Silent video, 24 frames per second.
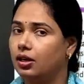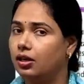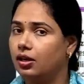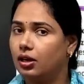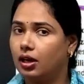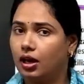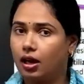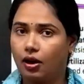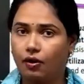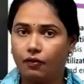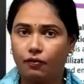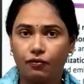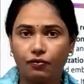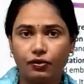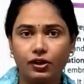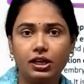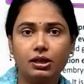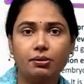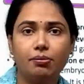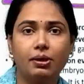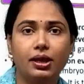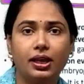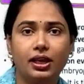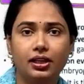A
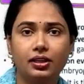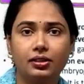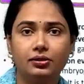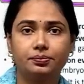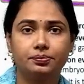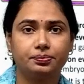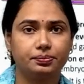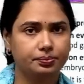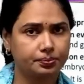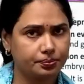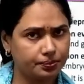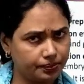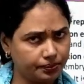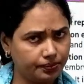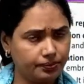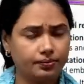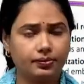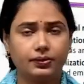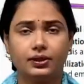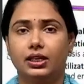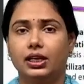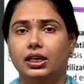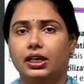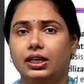female
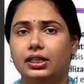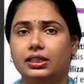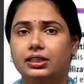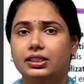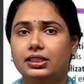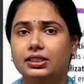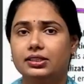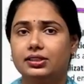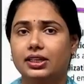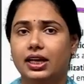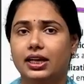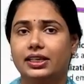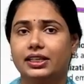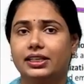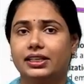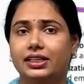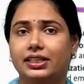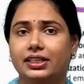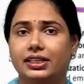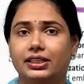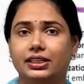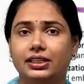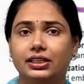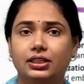in this
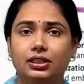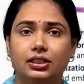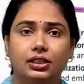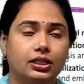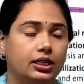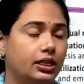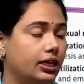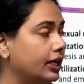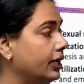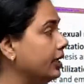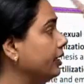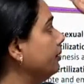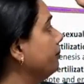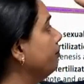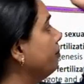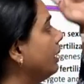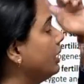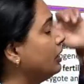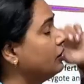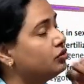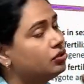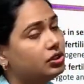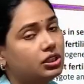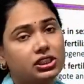category, in
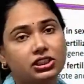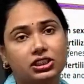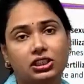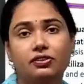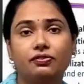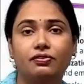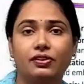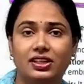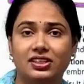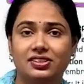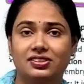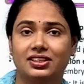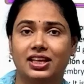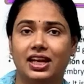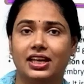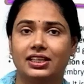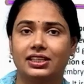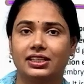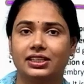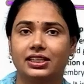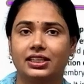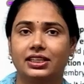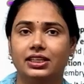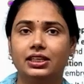menstruation phase
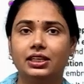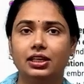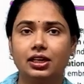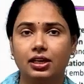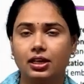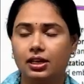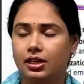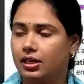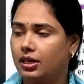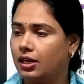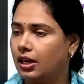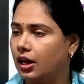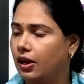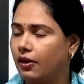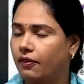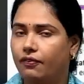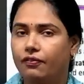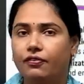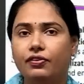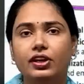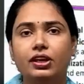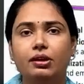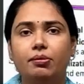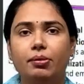category, a
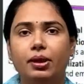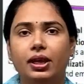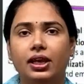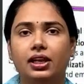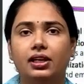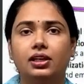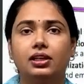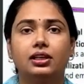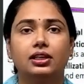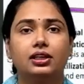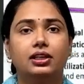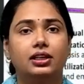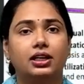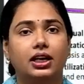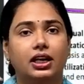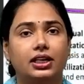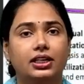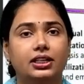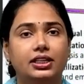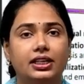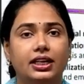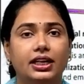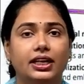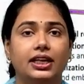female
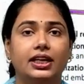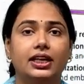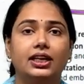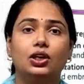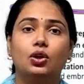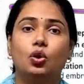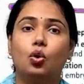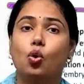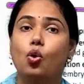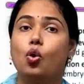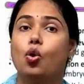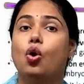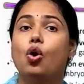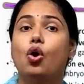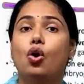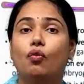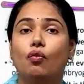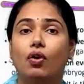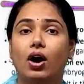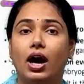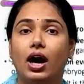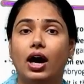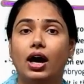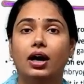contain
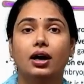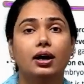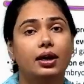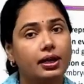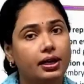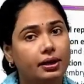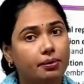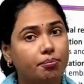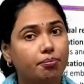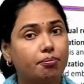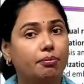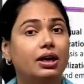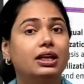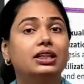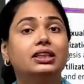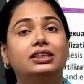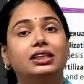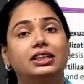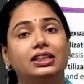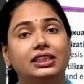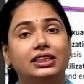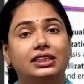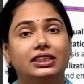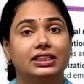ova
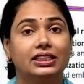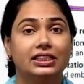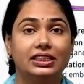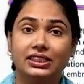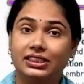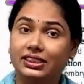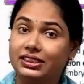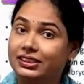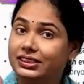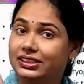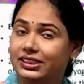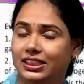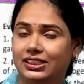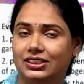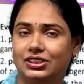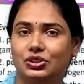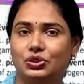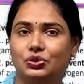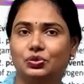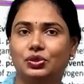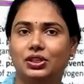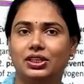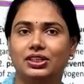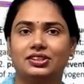monthly. Yes,
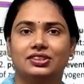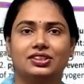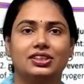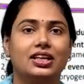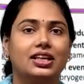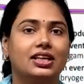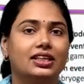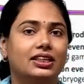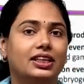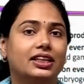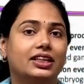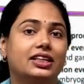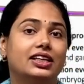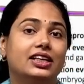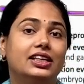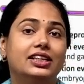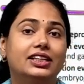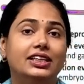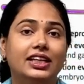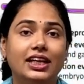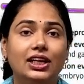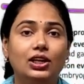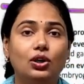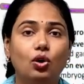students, they
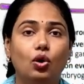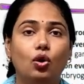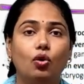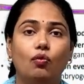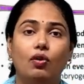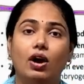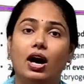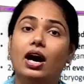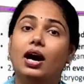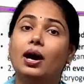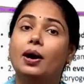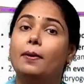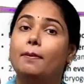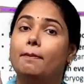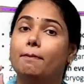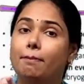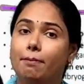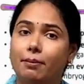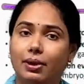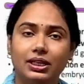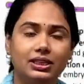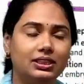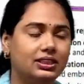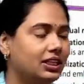contain ova
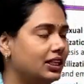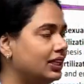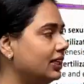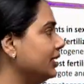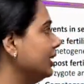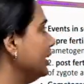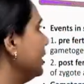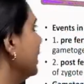monthly.